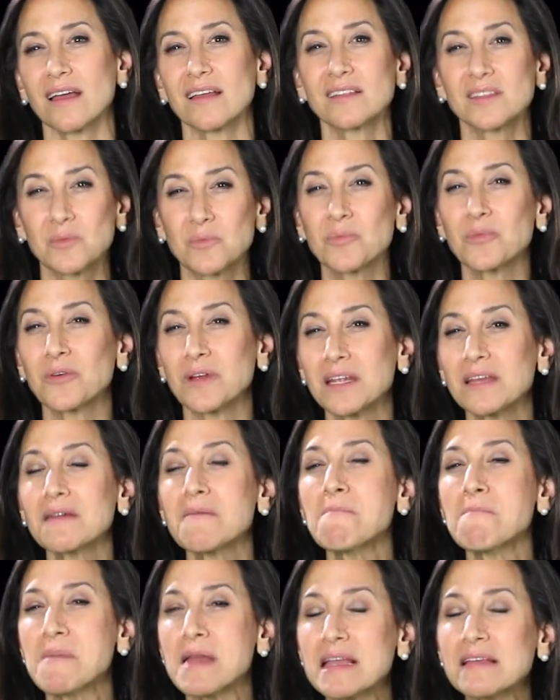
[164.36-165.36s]
It's a pretty
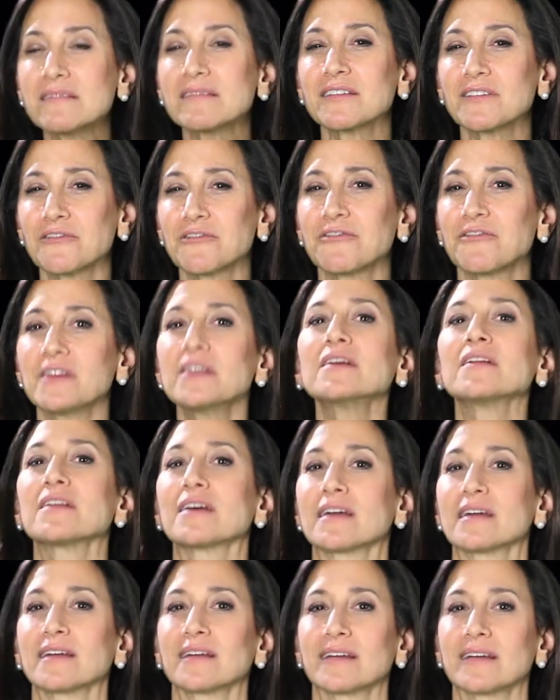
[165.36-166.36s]
amazing feeling.
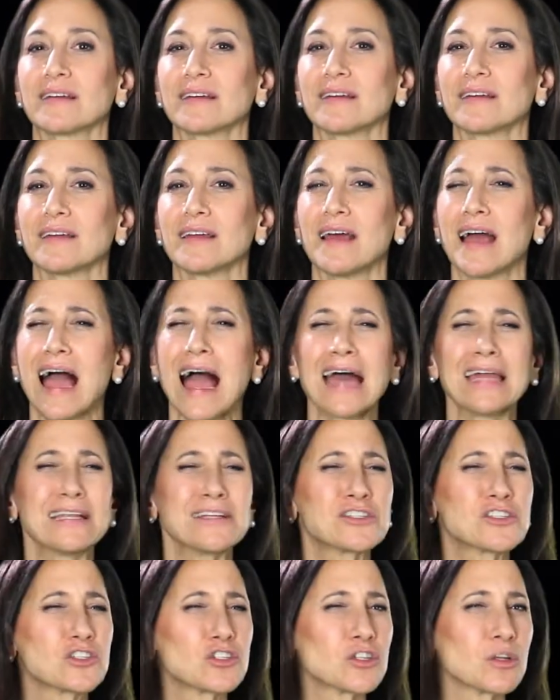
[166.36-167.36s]
And
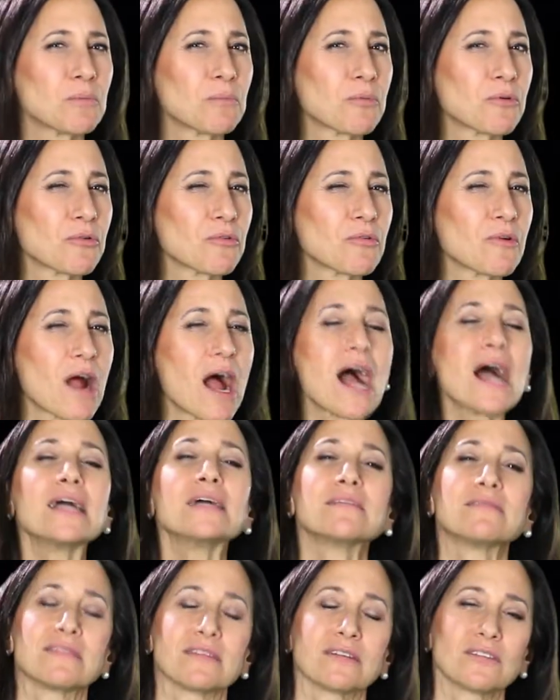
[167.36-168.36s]
it's
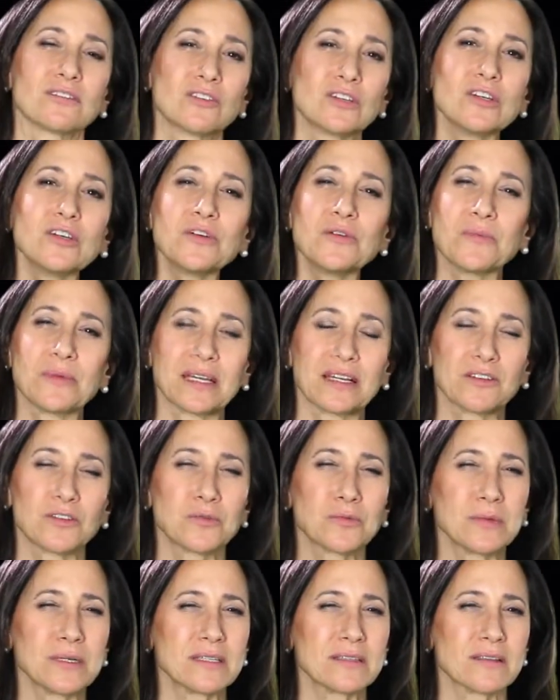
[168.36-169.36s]
surprising too, because
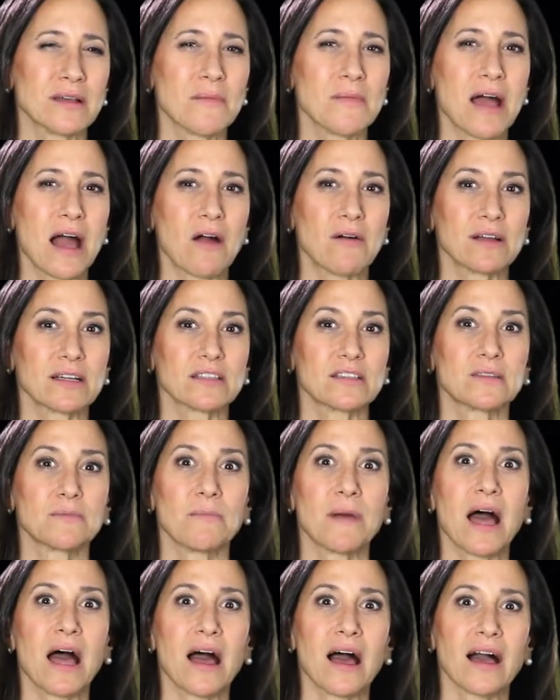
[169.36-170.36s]
we somehow
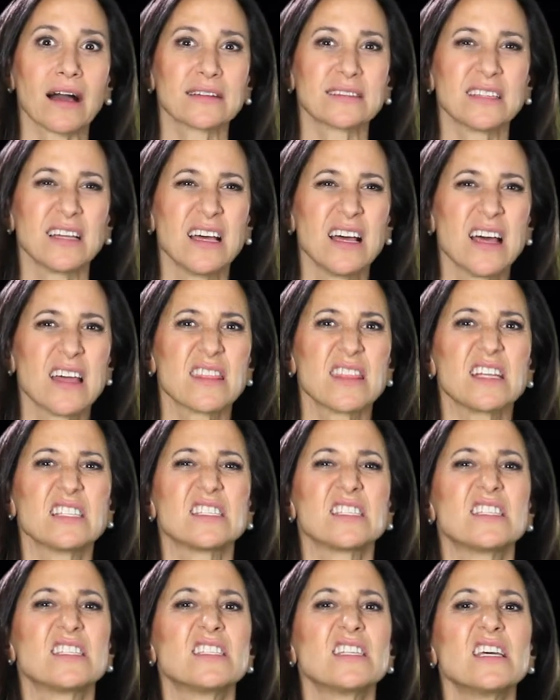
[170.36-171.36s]
expect that
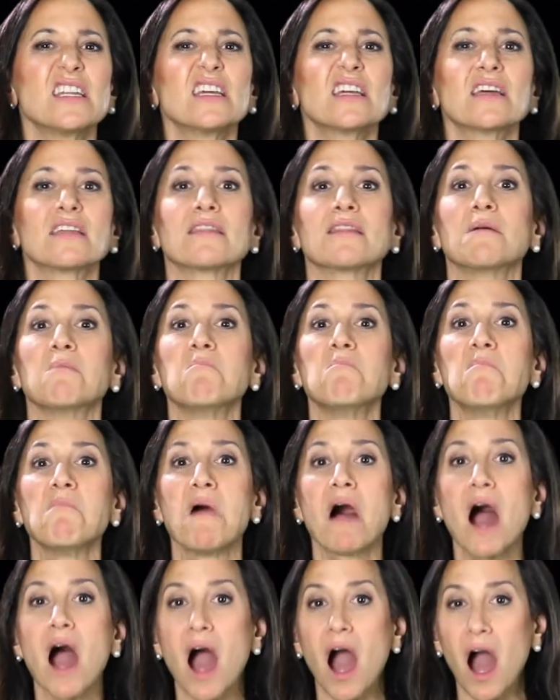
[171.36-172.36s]
sitting in the
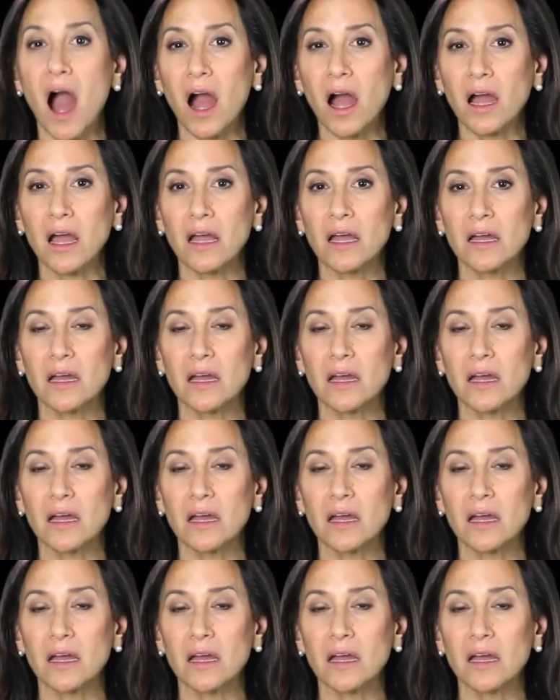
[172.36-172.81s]
muck,